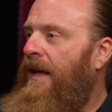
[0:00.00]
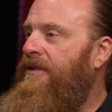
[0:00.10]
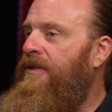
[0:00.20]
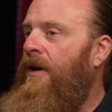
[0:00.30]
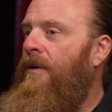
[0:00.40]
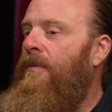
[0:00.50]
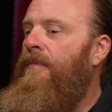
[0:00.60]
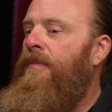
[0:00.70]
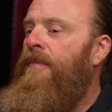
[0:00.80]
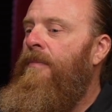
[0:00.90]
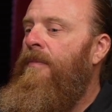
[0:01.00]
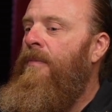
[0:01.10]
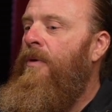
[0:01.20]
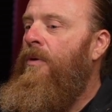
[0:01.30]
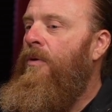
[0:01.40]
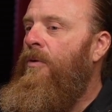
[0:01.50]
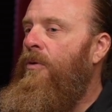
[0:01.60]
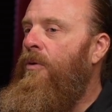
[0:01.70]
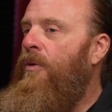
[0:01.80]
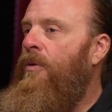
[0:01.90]
And so
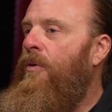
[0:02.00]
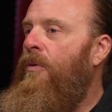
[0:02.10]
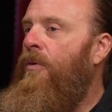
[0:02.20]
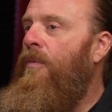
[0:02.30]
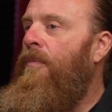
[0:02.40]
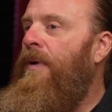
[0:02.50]
you